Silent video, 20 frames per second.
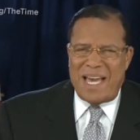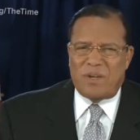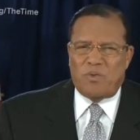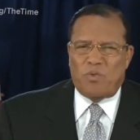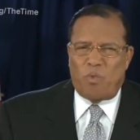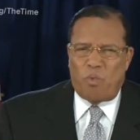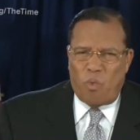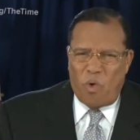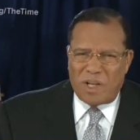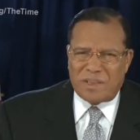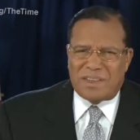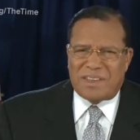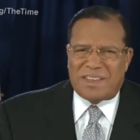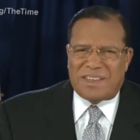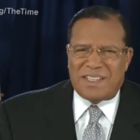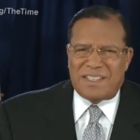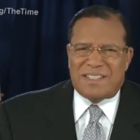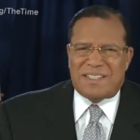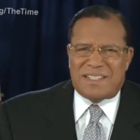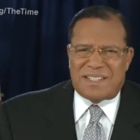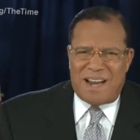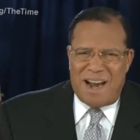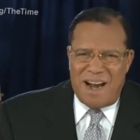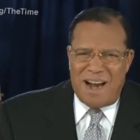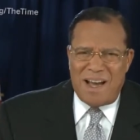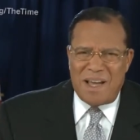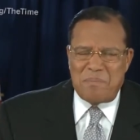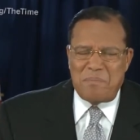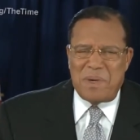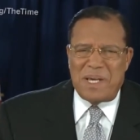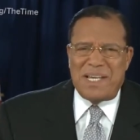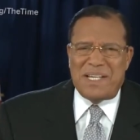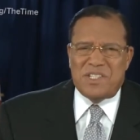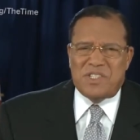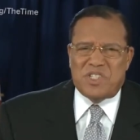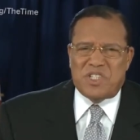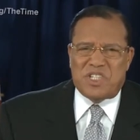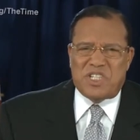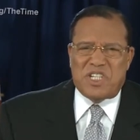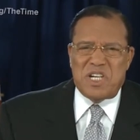and what the time
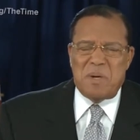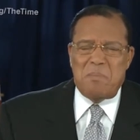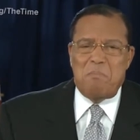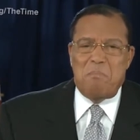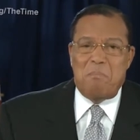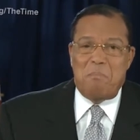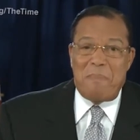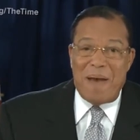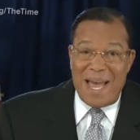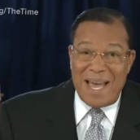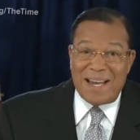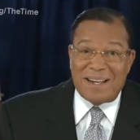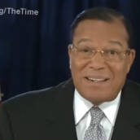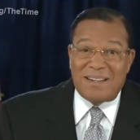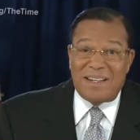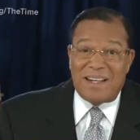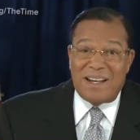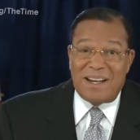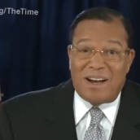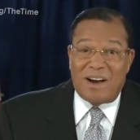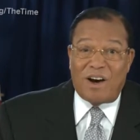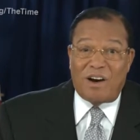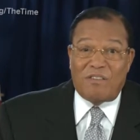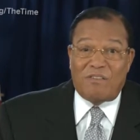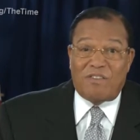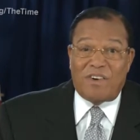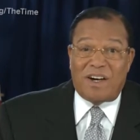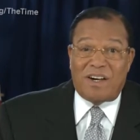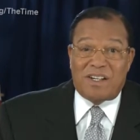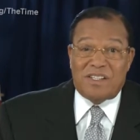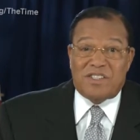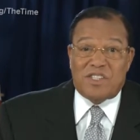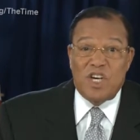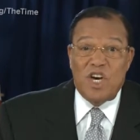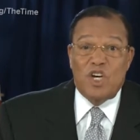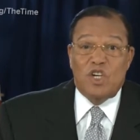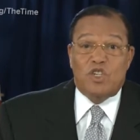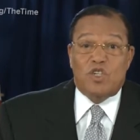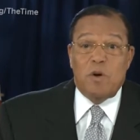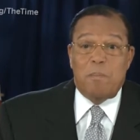is demanding of us
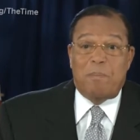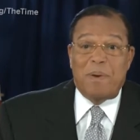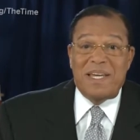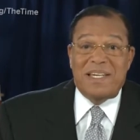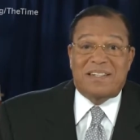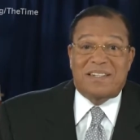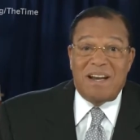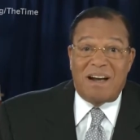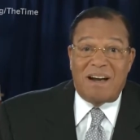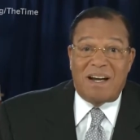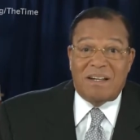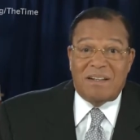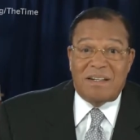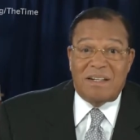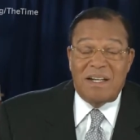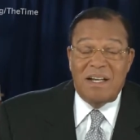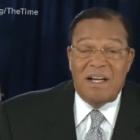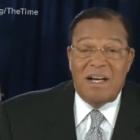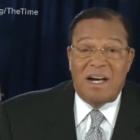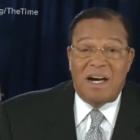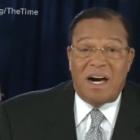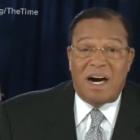to be done